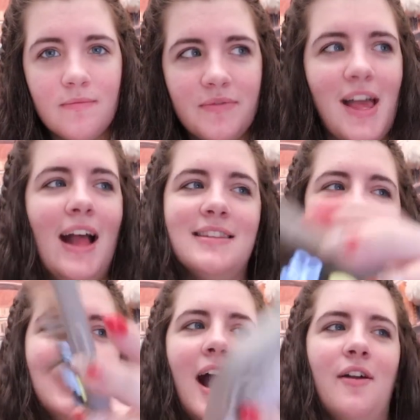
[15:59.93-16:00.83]
That's
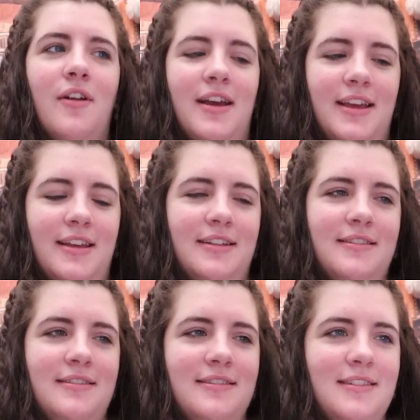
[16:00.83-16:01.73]
not
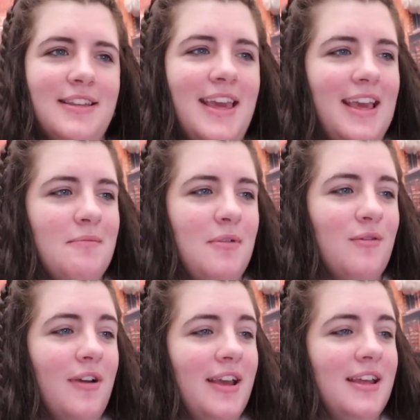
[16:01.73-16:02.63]
right. It can't be
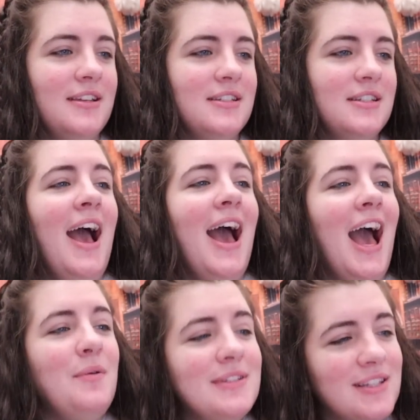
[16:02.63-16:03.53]
right.
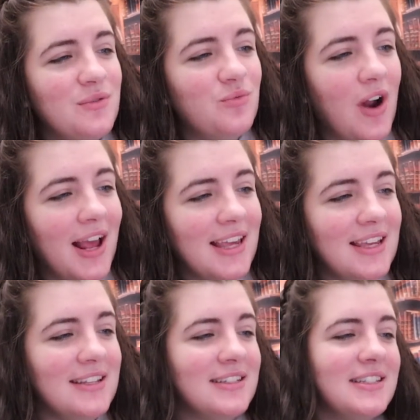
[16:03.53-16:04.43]
How is it
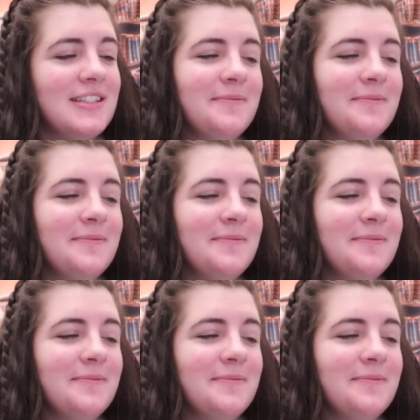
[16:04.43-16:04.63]
right?